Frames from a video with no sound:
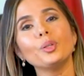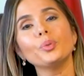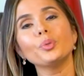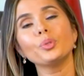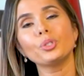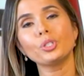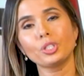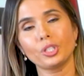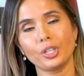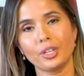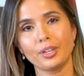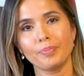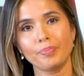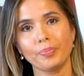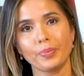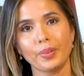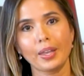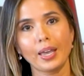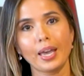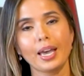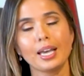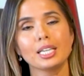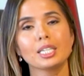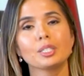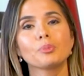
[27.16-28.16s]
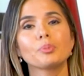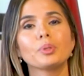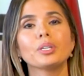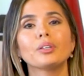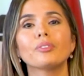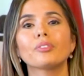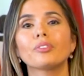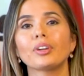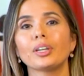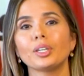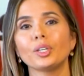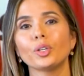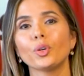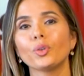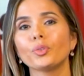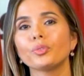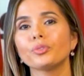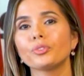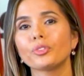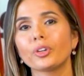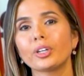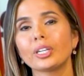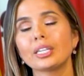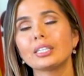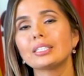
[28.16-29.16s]
Lucia has been renowned
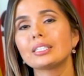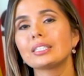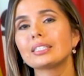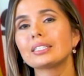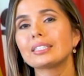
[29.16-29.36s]
for its